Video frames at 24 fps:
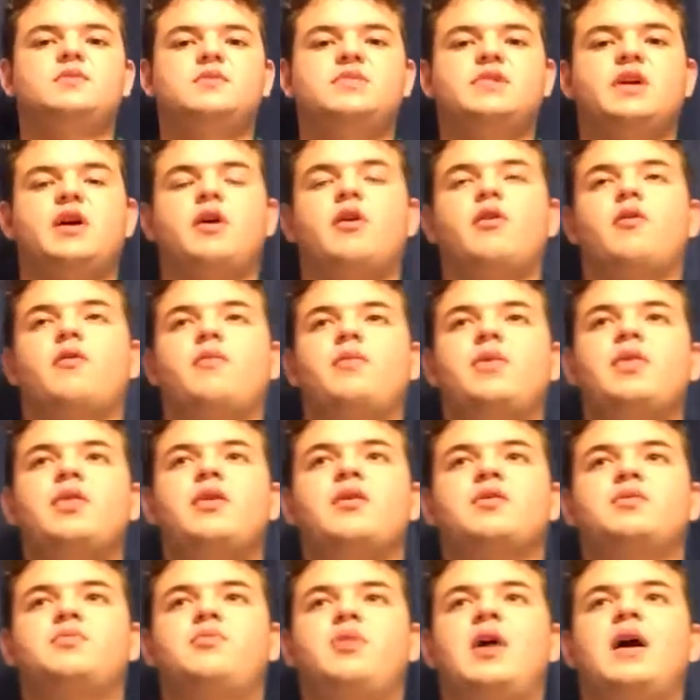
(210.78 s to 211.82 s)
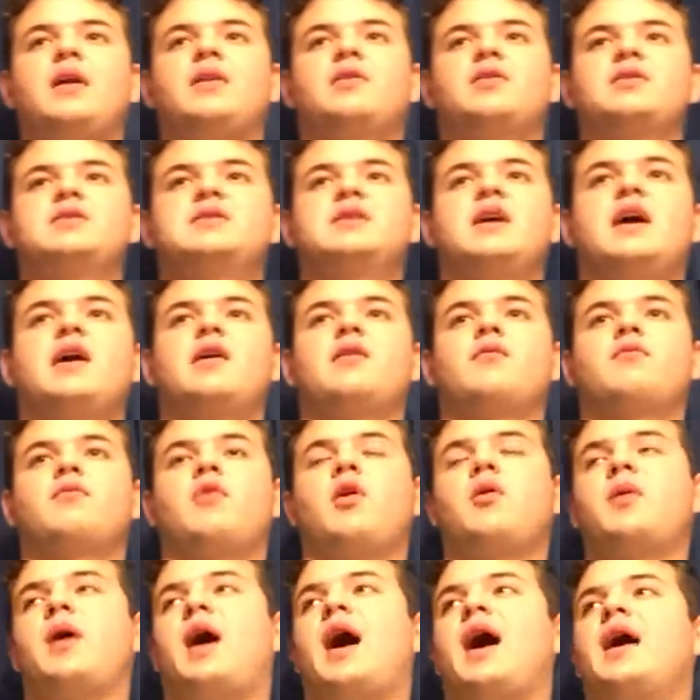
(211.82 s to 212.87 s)
So they're practically saying
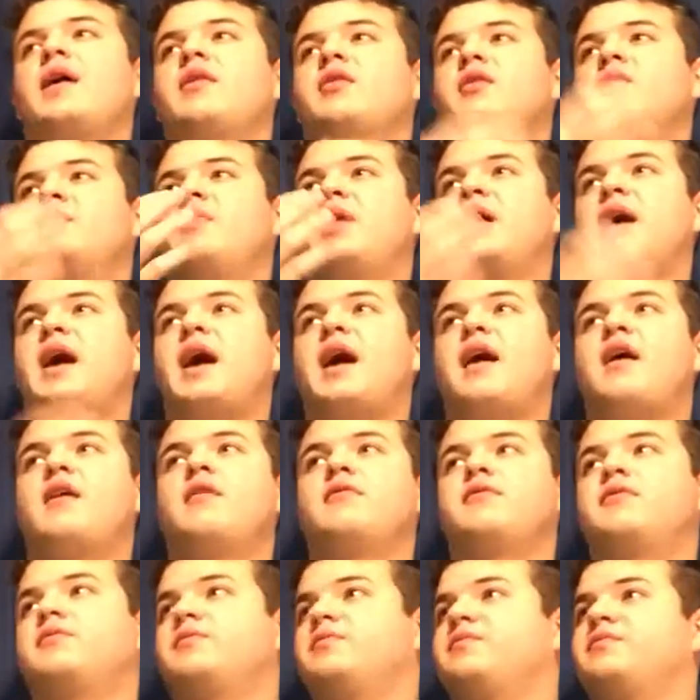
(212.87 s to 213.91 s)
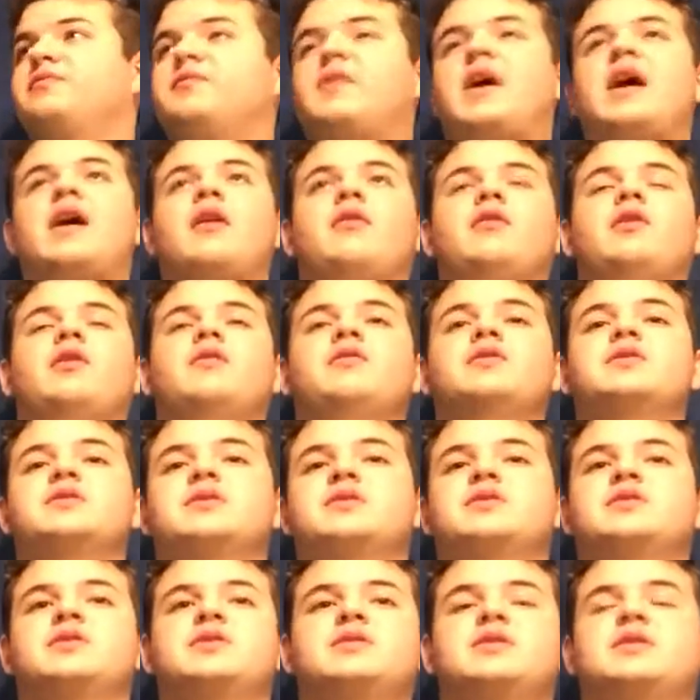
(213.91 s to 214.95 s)
Rhode Island may have, I don't know,
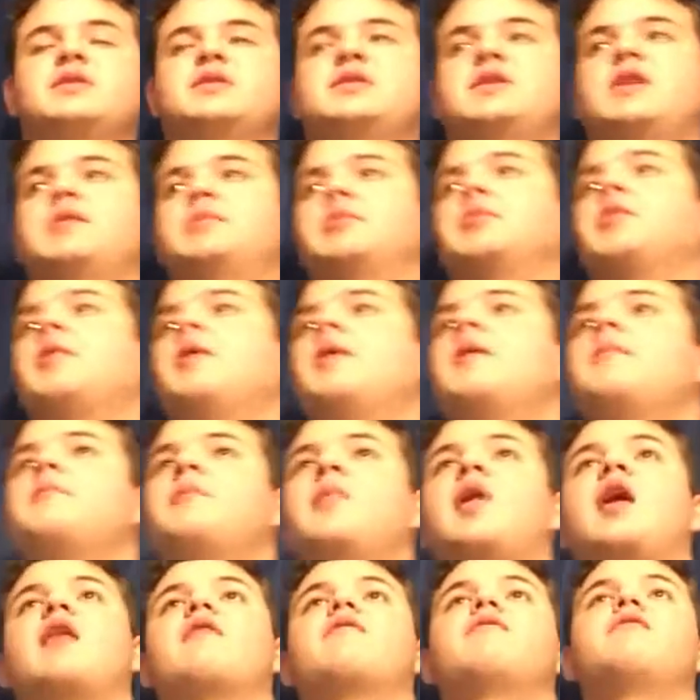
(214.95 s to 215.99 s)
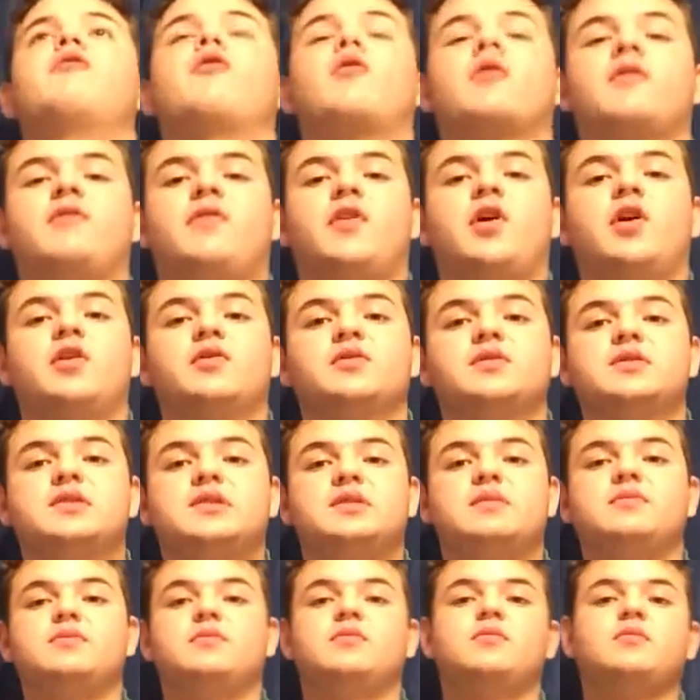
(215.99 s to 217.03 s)
this is just an example, may have 4
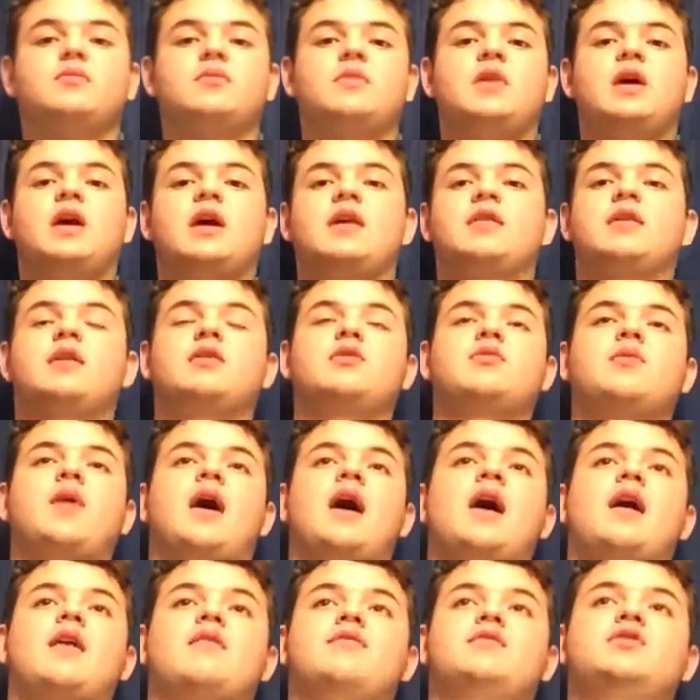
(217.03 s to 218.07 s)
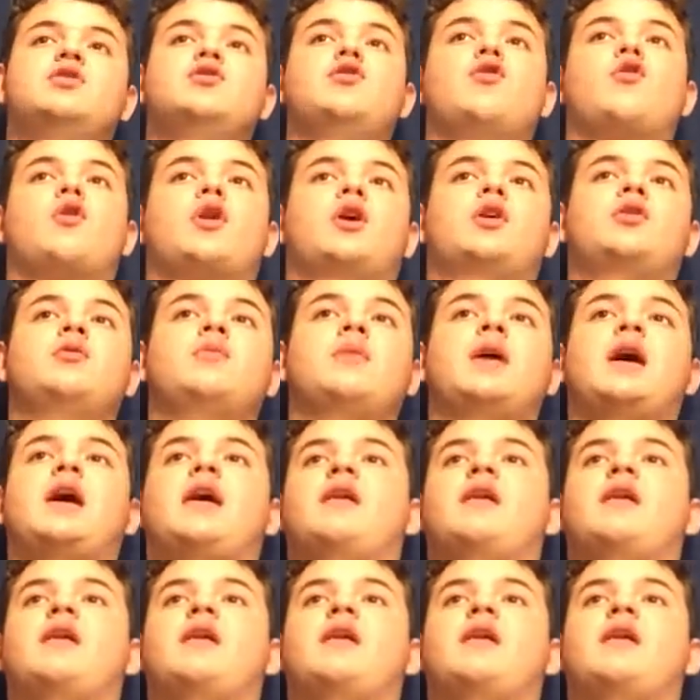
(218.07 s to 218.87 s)
votes, and then you have New York who may